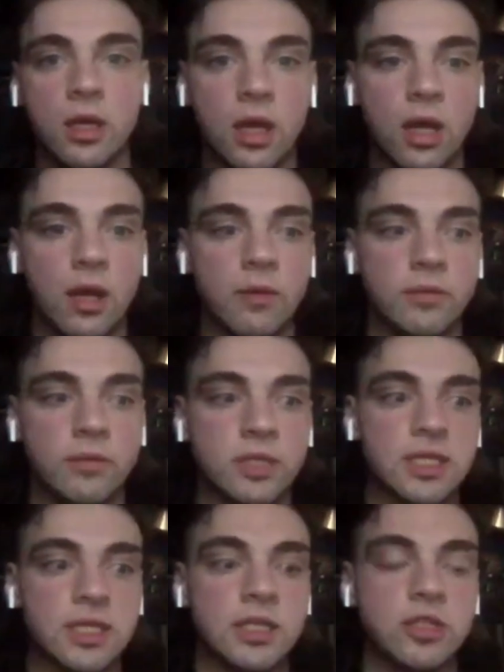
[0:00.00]
to
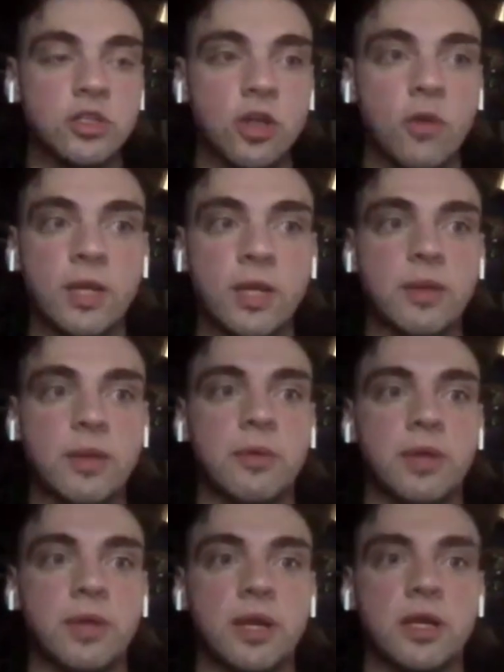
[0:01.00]
see so many
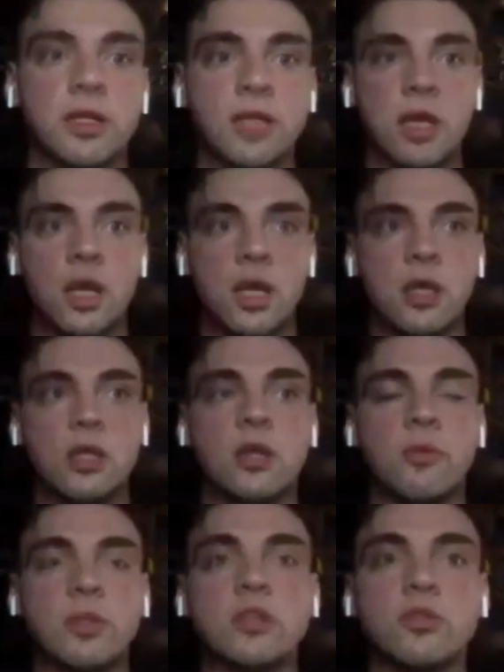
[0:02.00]
people there. 'Cause like, you
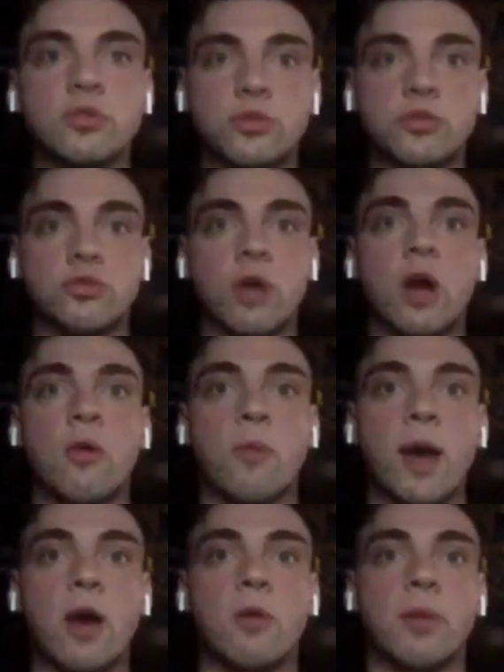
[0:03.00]
know, we do draw
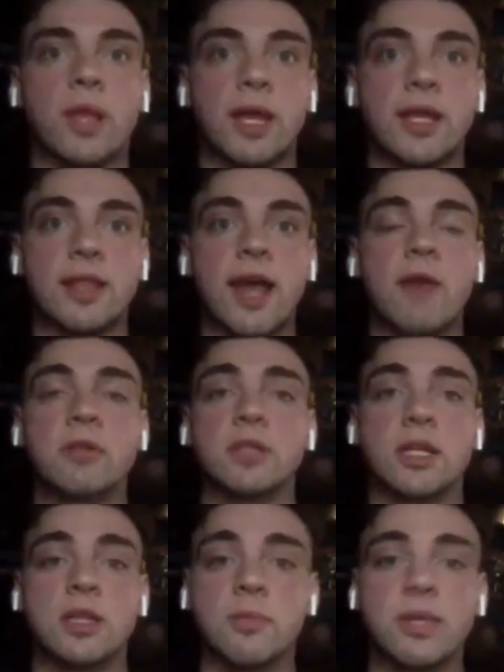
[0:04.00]
well, but like, that was
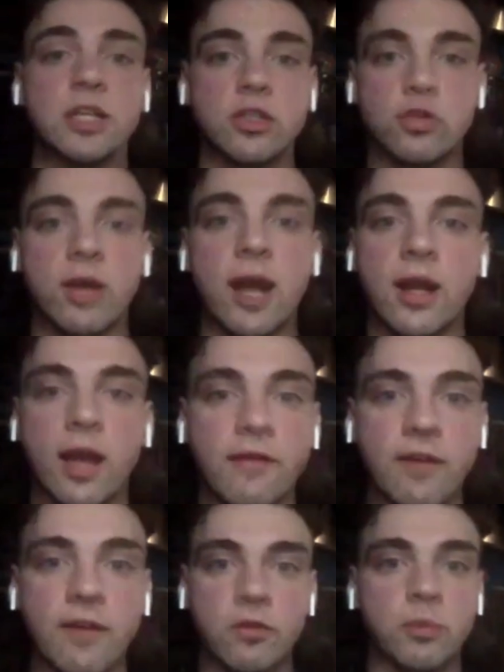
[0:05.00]
like the biggest crowd I've
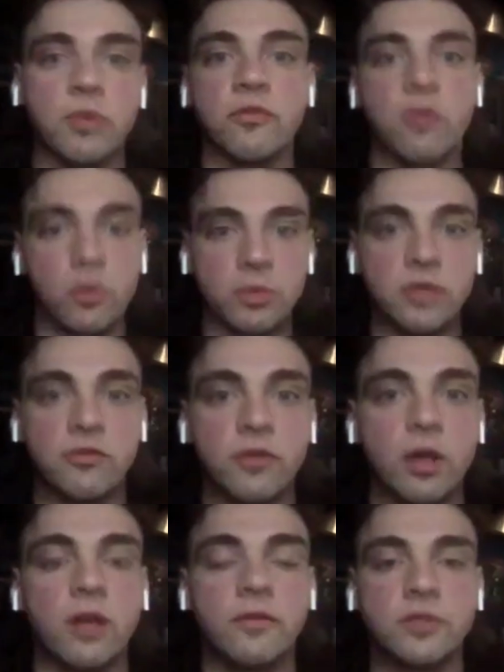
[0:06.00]
ever performed in
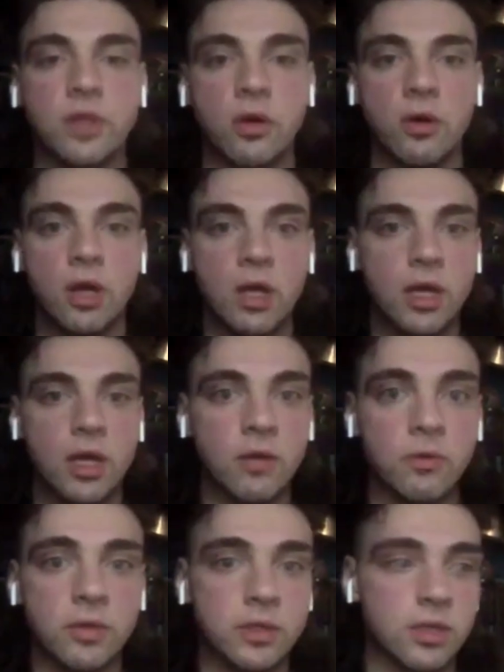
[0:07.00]
front of. So it
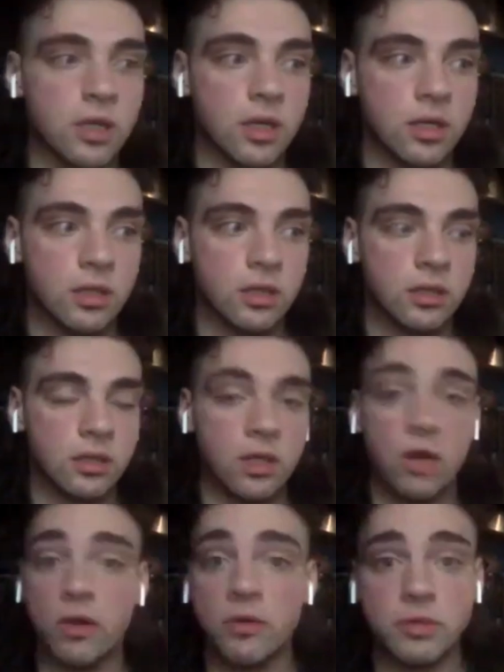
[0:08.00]
was, it
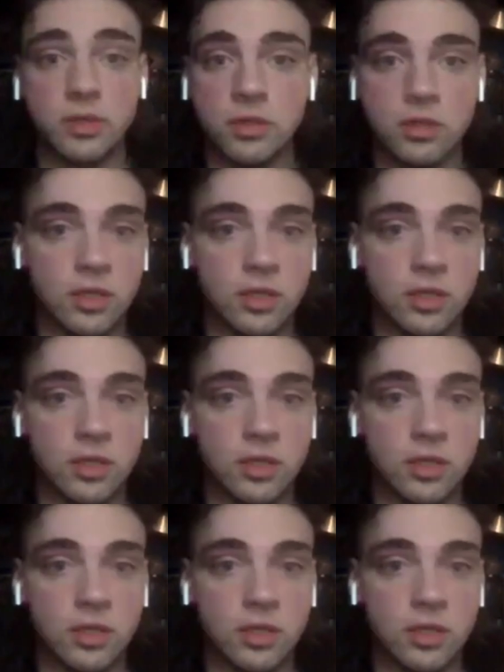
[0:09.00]
was